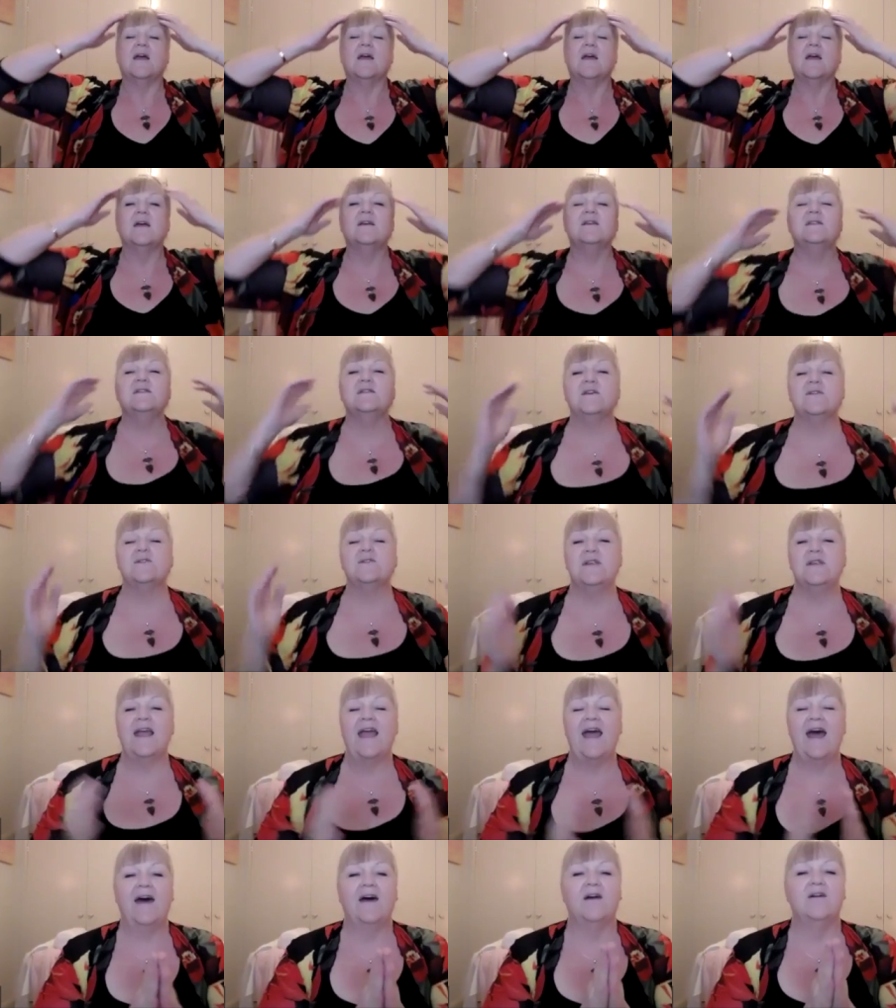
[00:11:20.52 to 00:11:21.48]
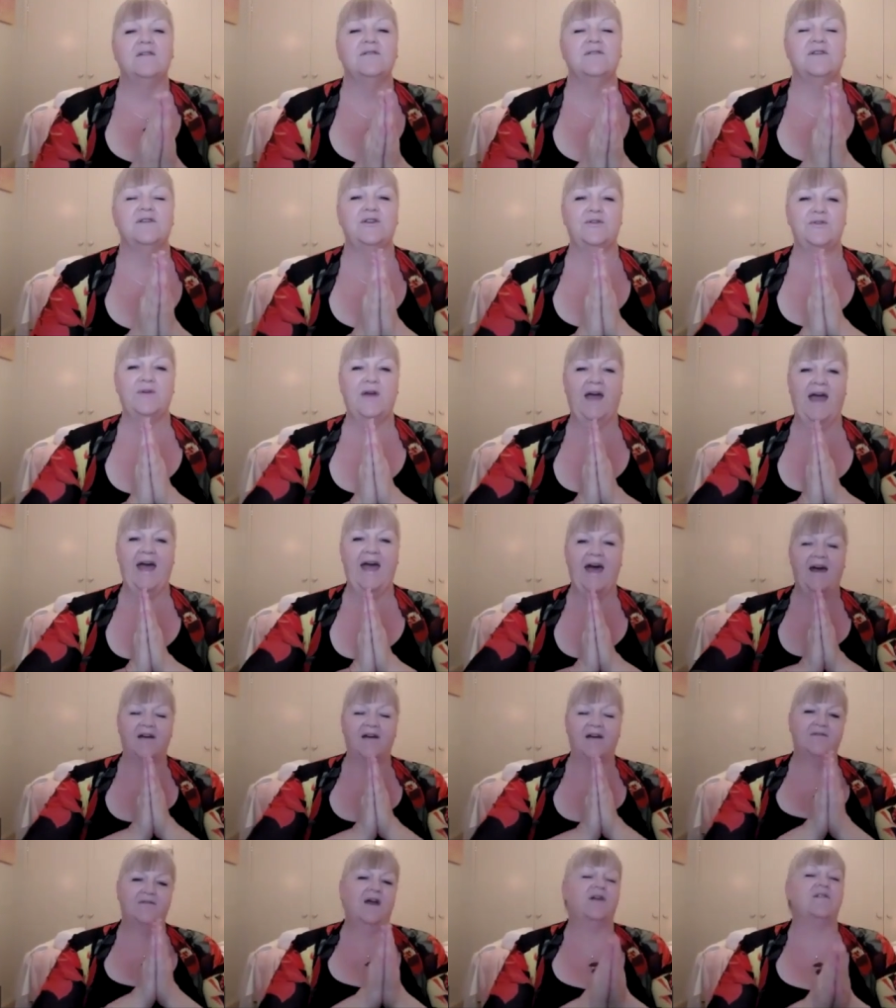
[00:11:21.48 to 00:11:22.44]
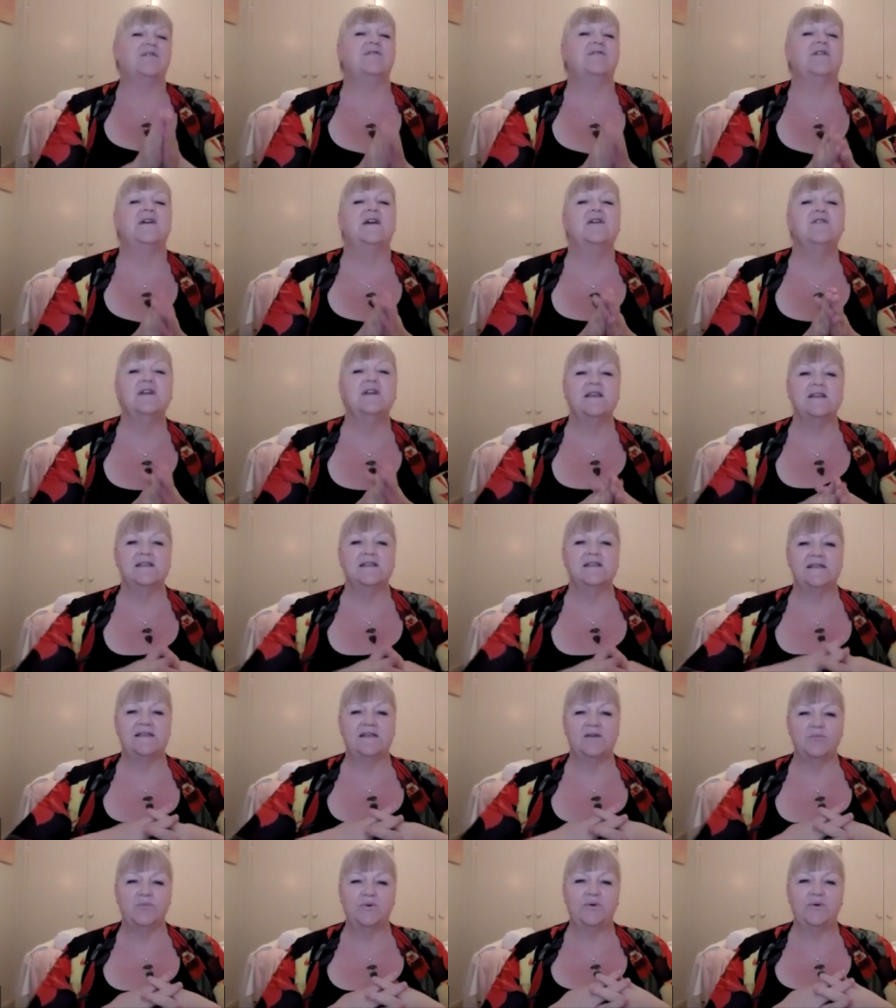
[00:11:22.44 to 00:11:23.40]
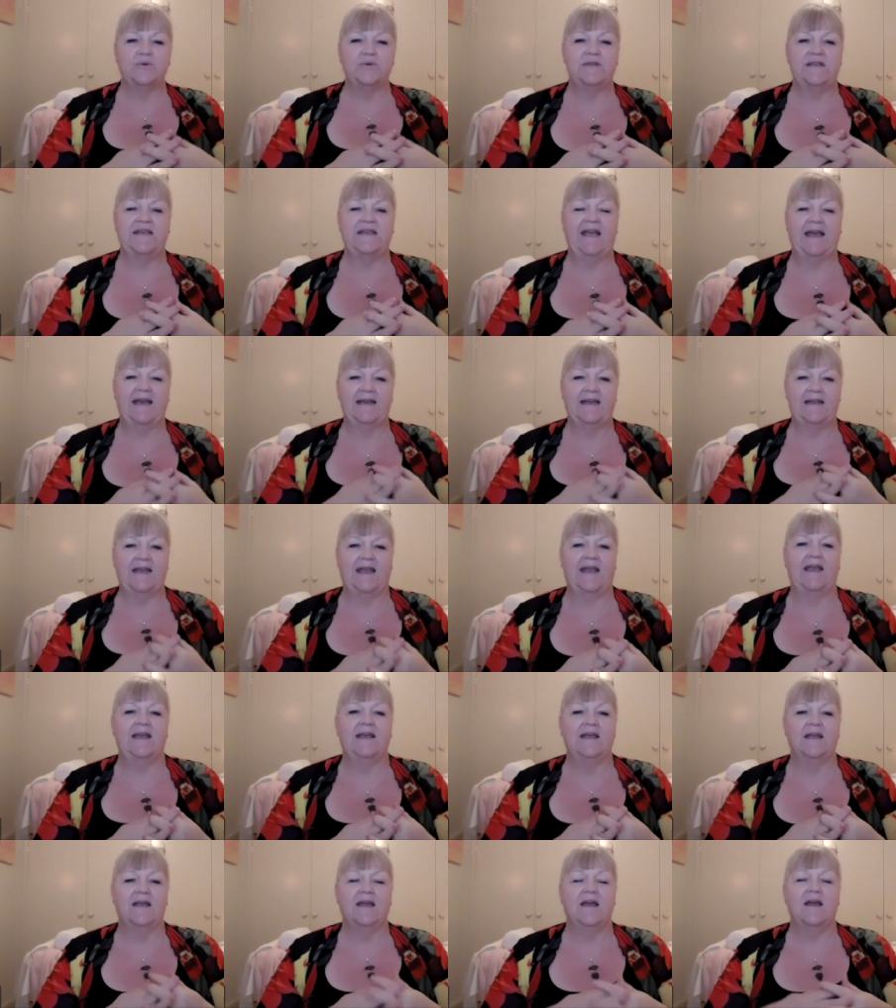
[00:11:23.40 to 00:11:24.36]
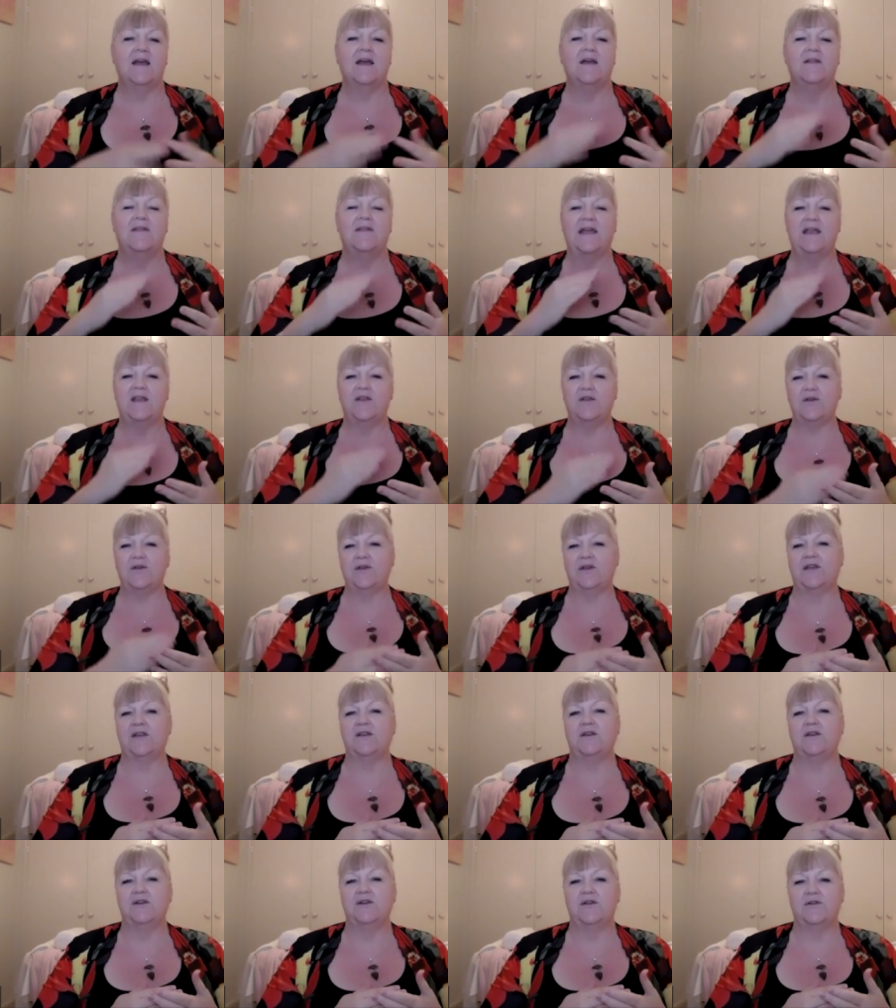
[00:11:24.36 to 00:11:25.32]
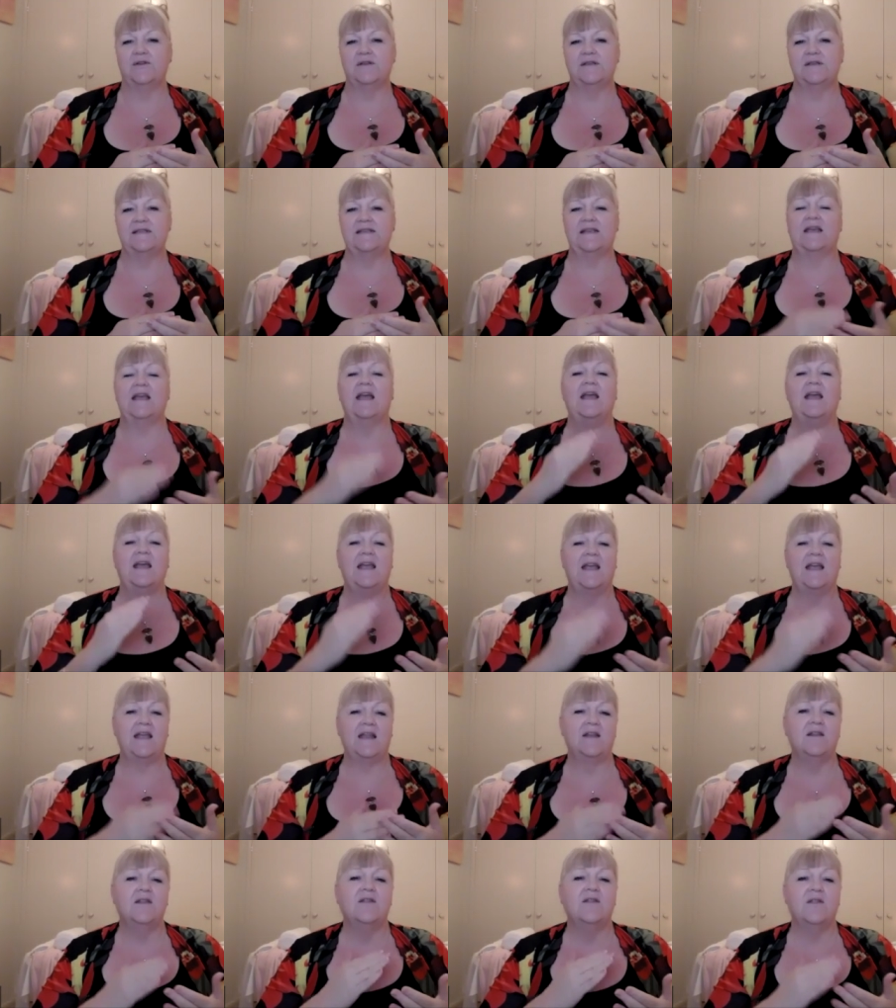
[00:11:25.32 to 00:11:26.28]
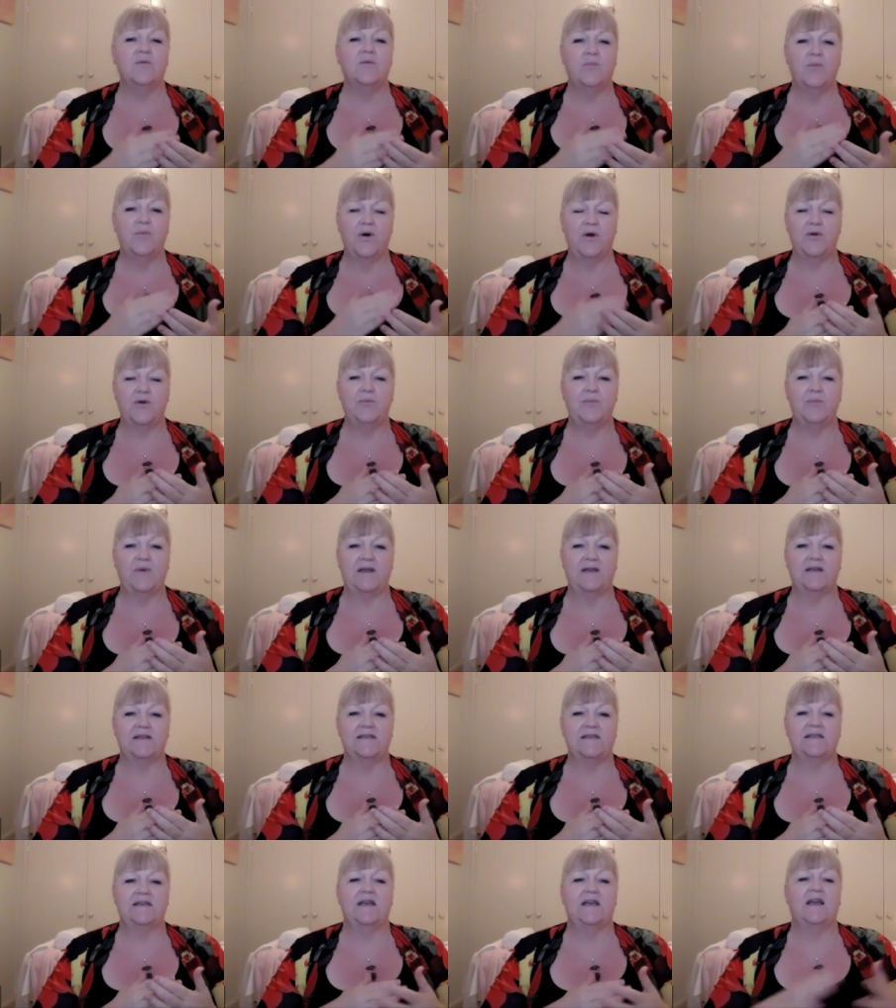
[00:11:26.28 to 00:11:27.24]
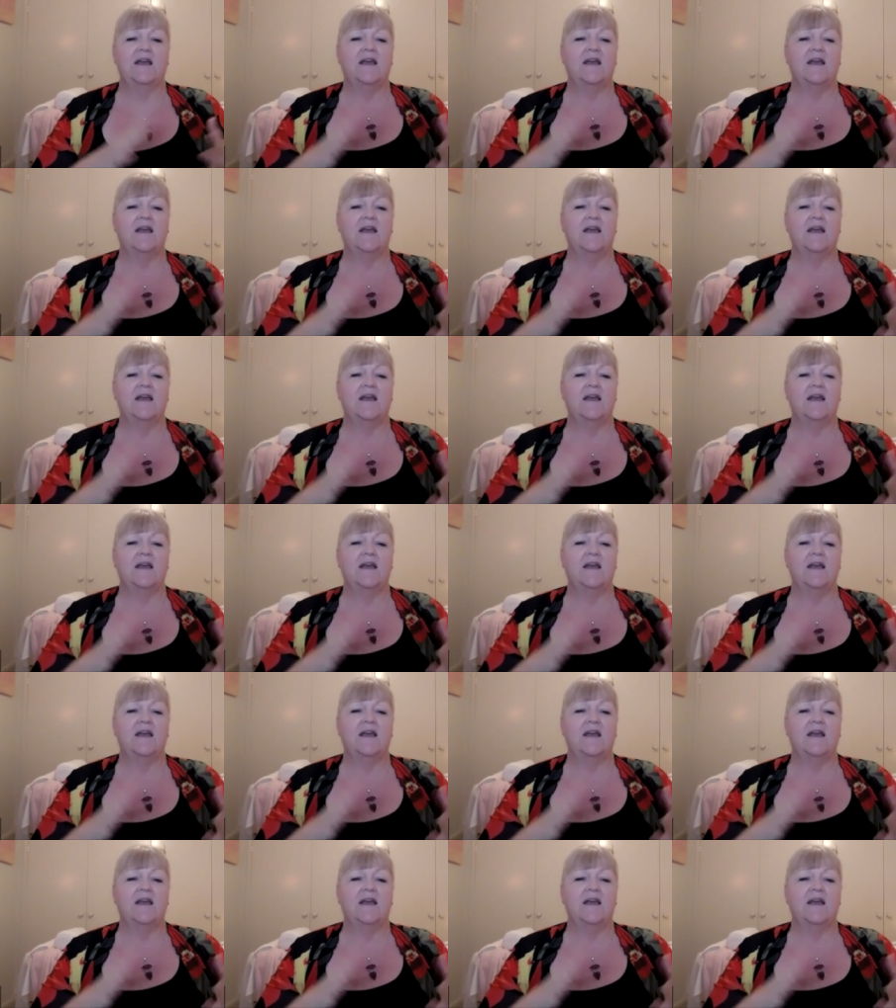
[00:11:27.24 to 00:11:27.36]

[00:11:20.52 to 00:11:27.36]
So now you have a very simple technique that you can use in the moment,